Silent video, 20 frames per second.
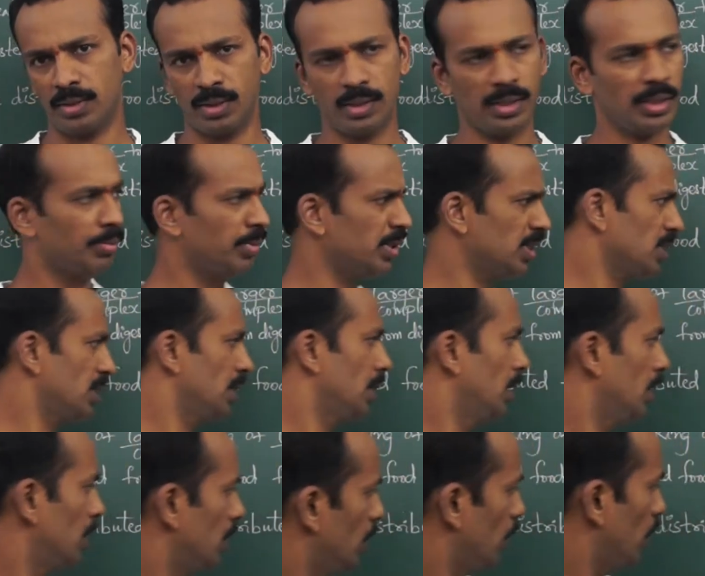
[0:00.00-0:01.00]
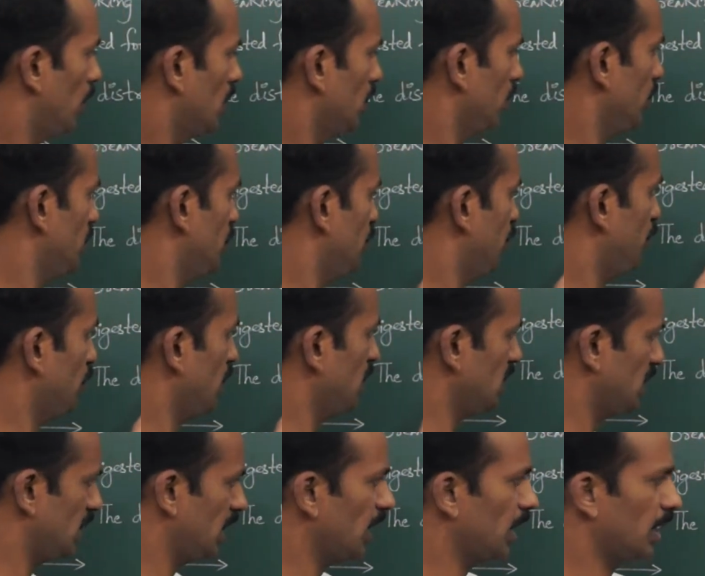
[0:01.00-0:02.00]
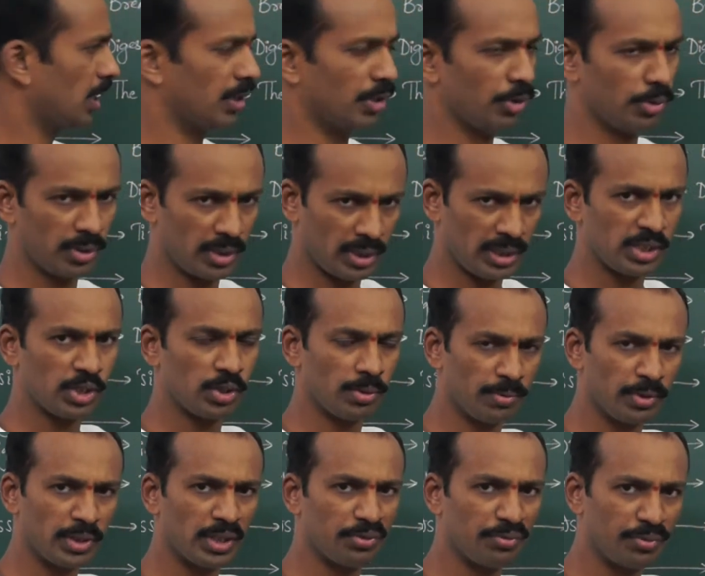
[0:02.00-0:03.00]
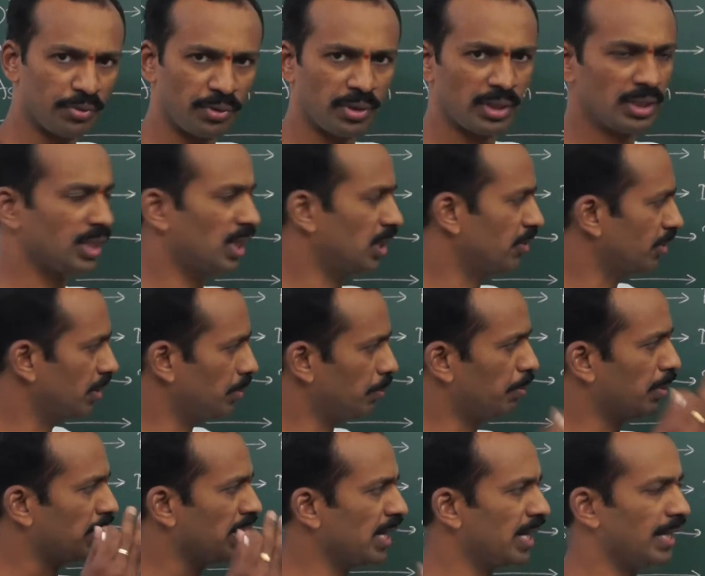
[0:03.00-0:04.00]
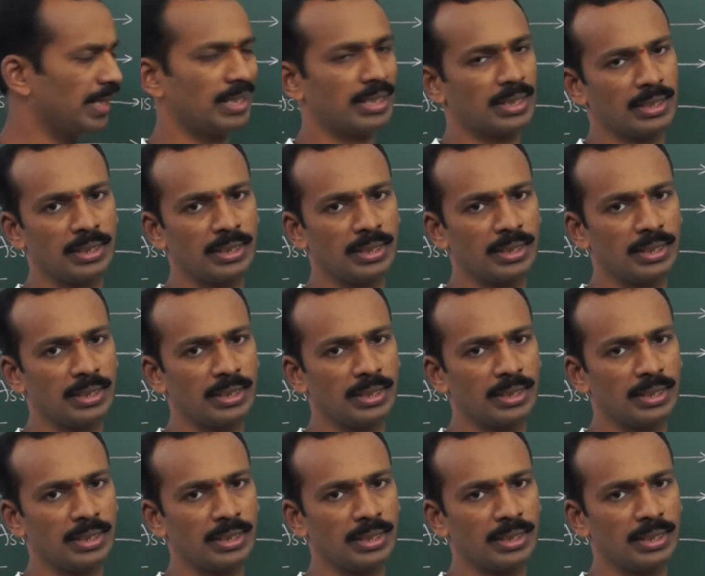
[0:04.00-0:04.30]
That means whatever the food is there, distributed food, that will break